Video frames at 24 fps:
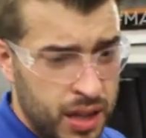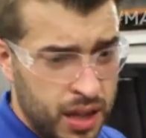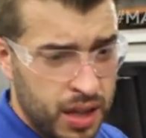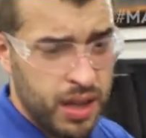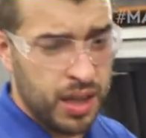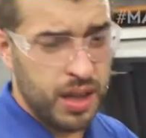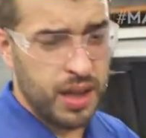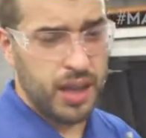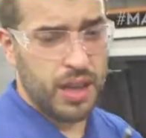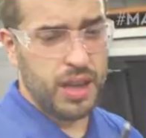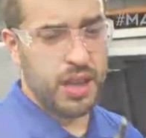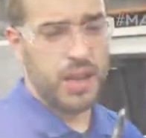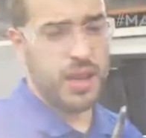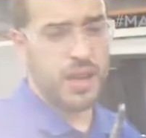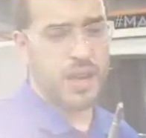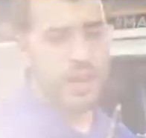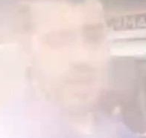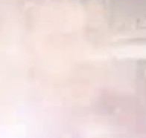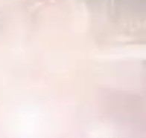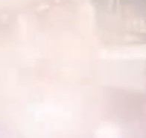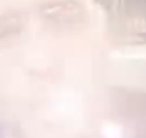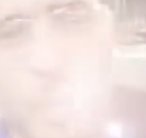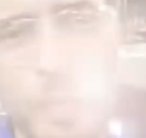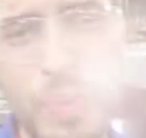All I was supposed
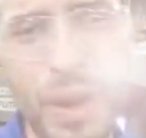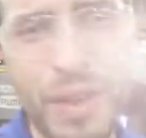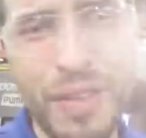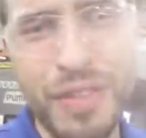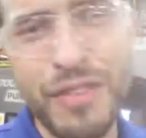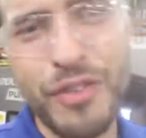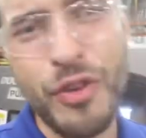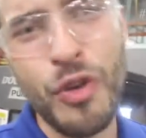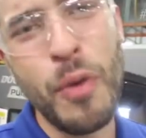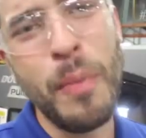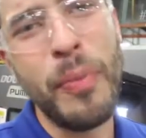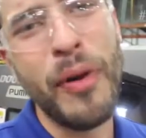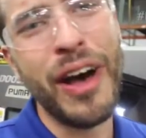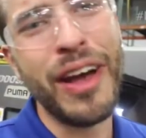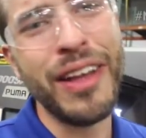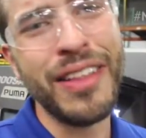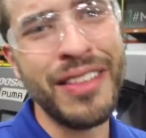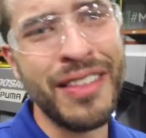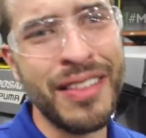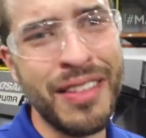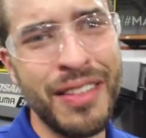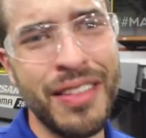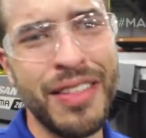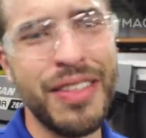to do is press 2
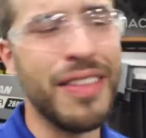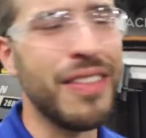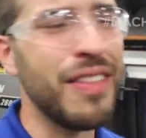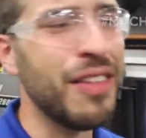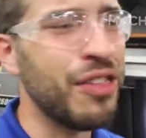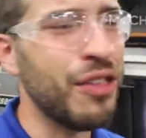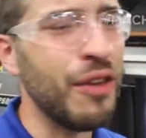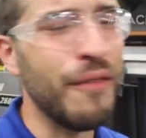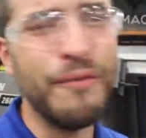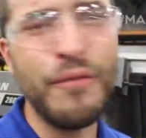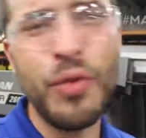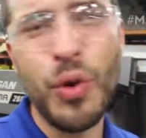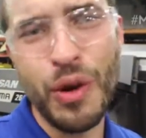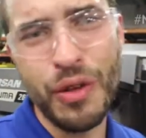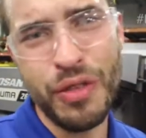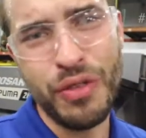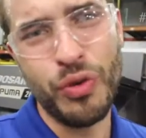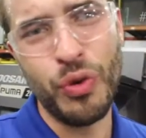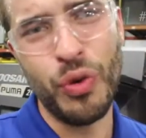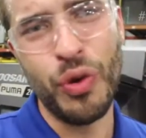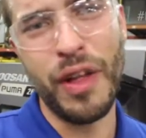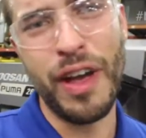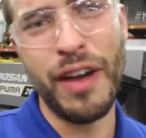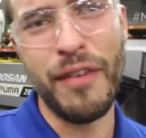buttons, and it's the
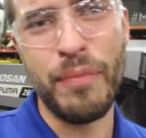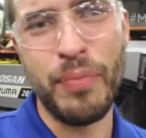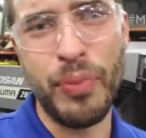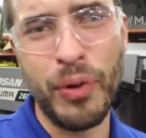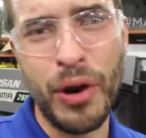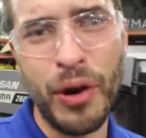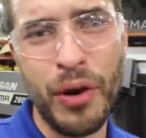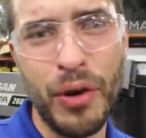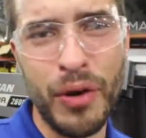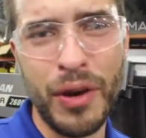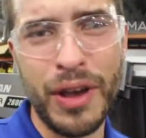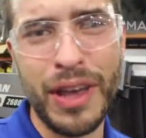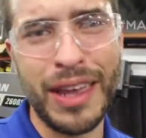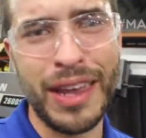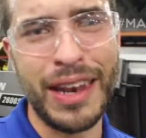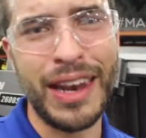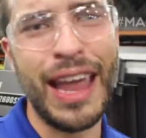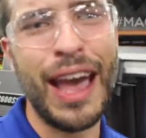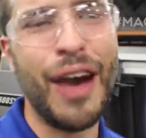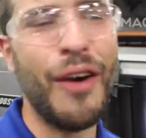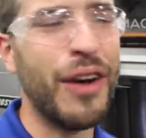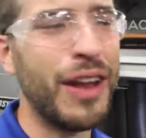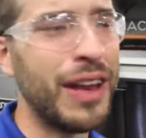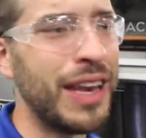4th tool I broke, and
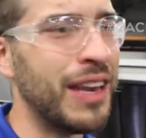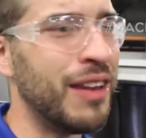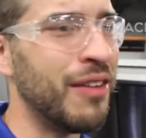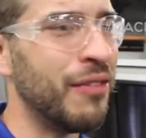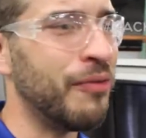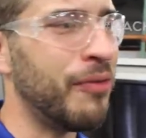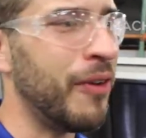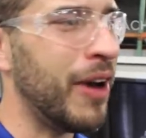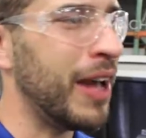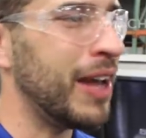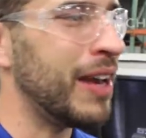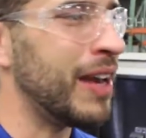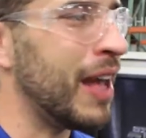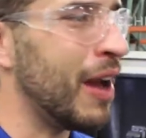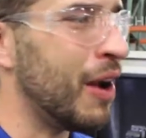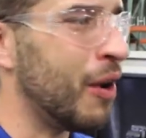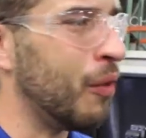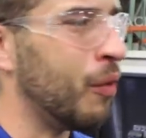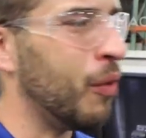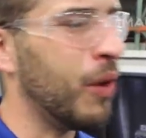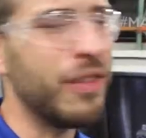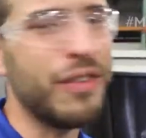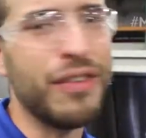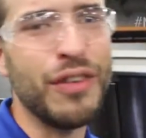now I need to find
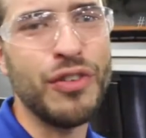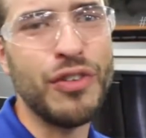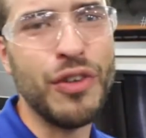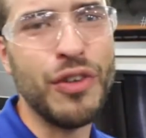out what to